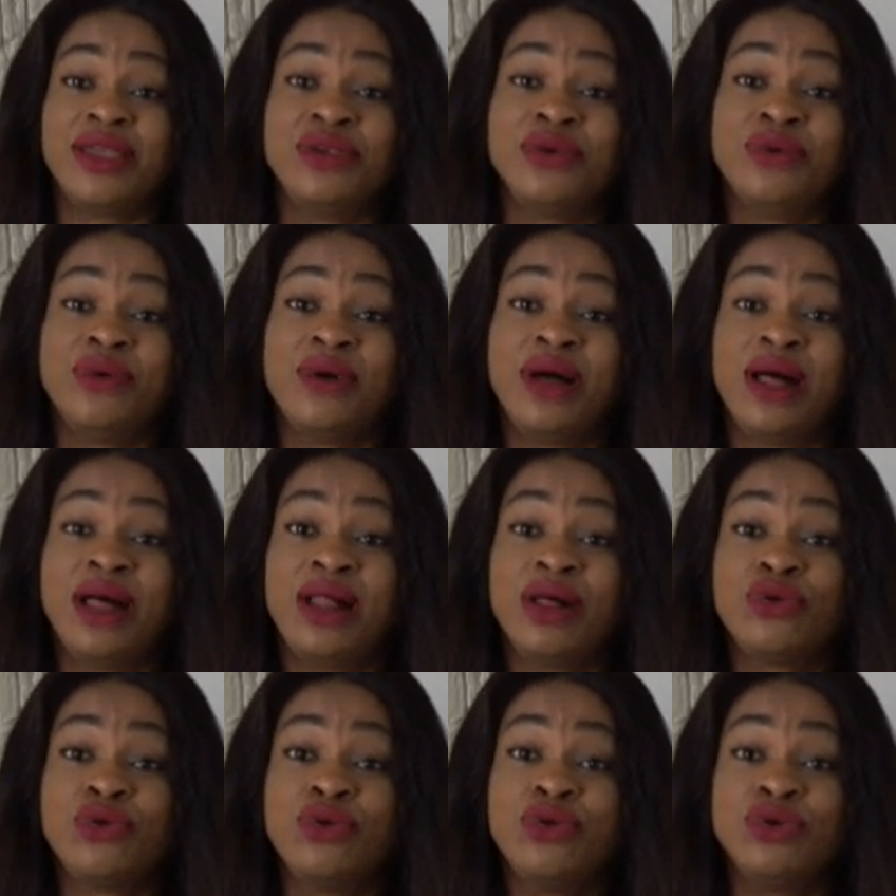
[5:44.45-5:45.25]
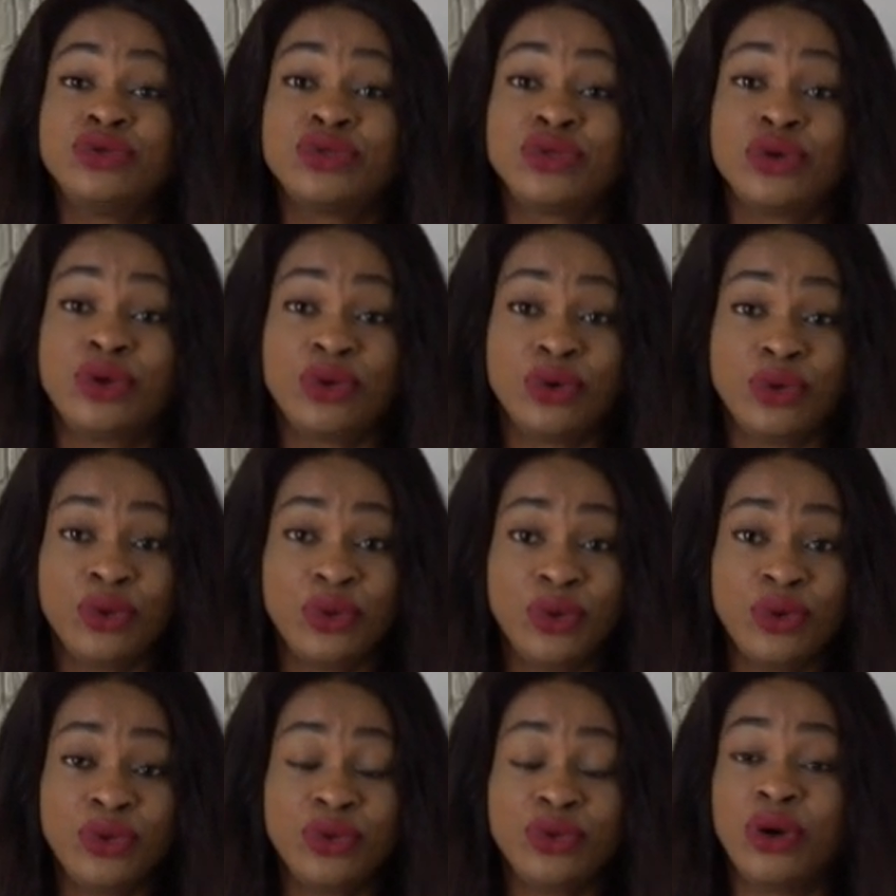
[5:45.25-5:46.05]
you are gluttonous,
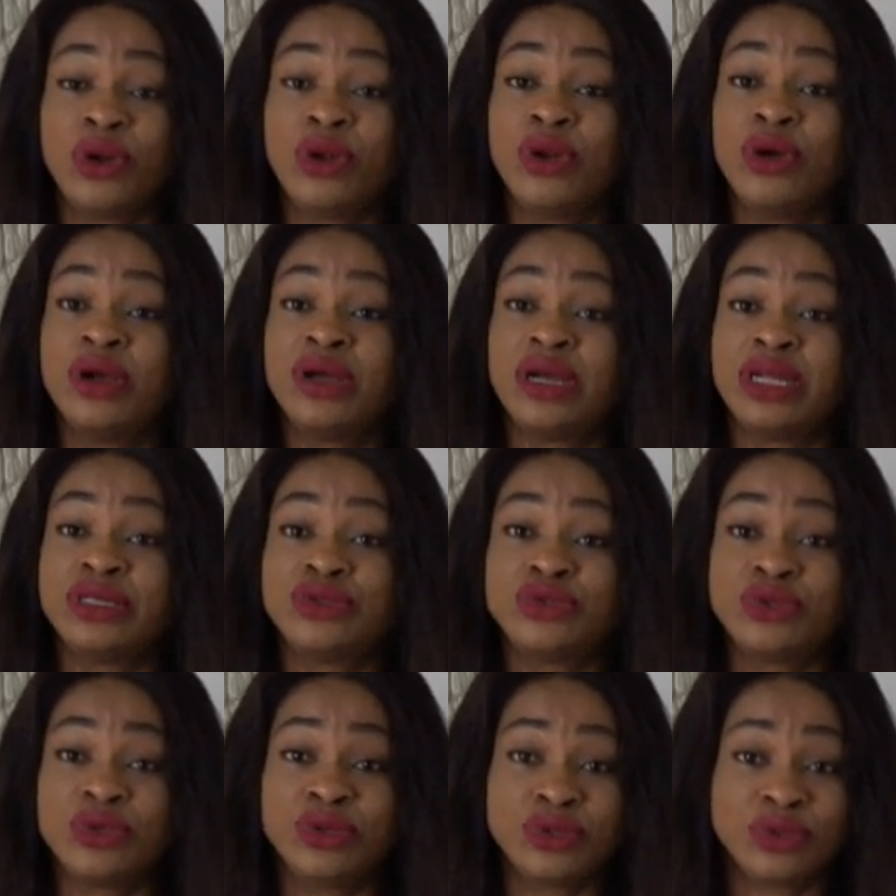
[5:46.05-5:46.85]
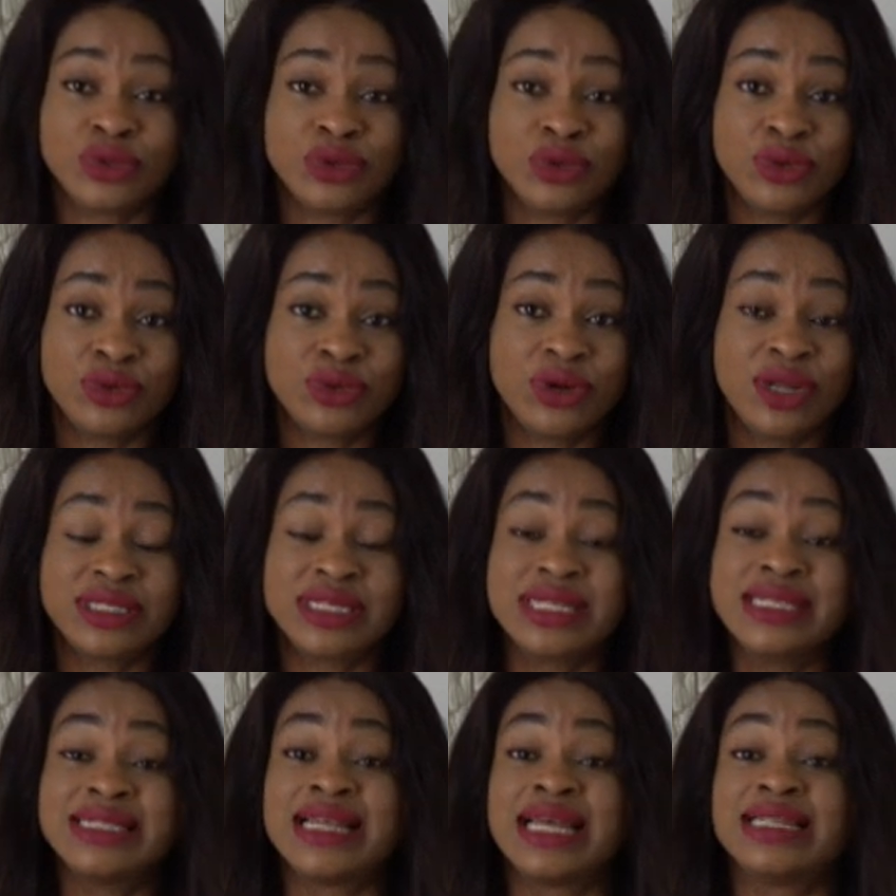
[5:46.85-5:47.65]
no, you're longer throat, no,
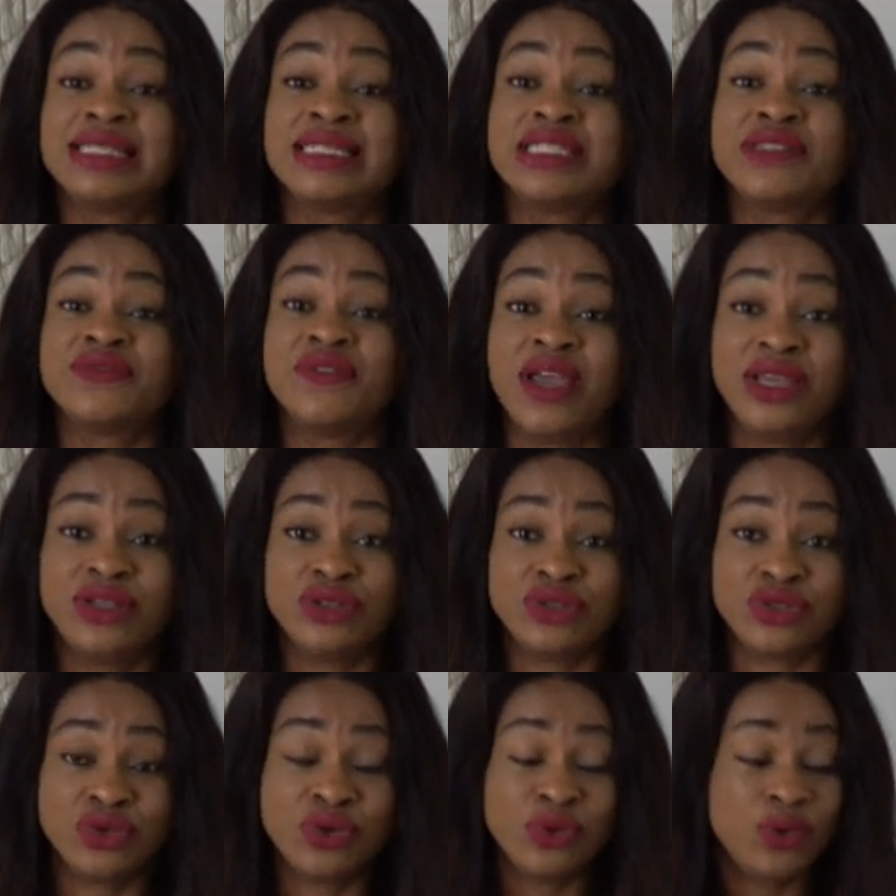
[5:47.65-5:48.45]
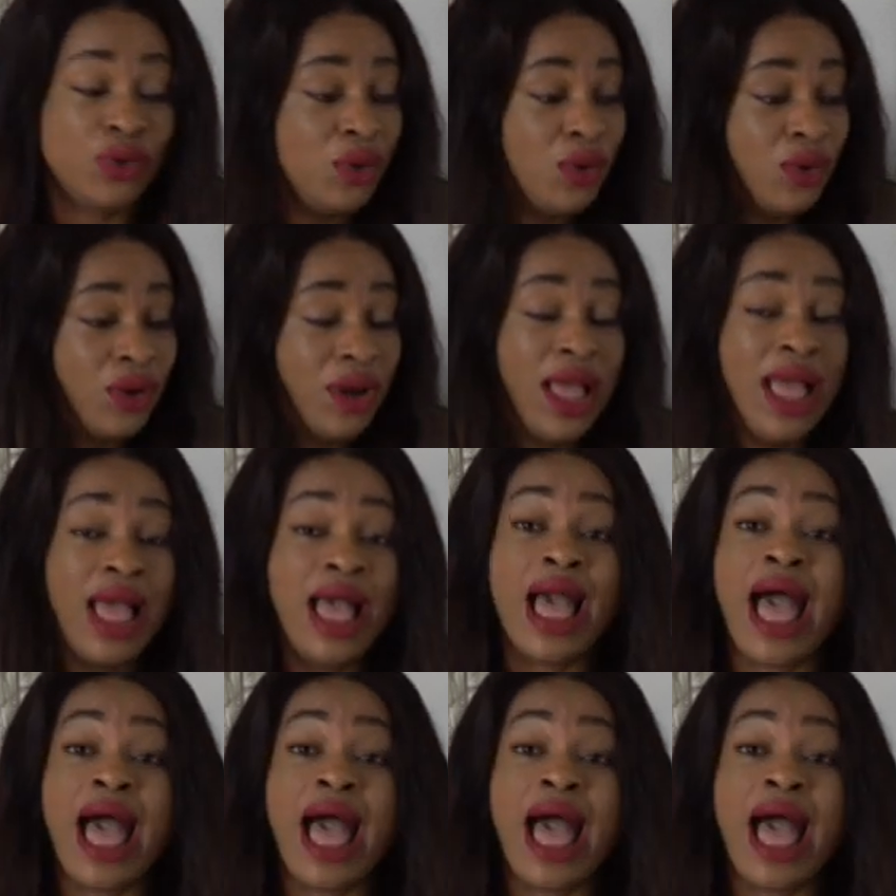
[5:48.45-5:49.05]
nothing satisfies you,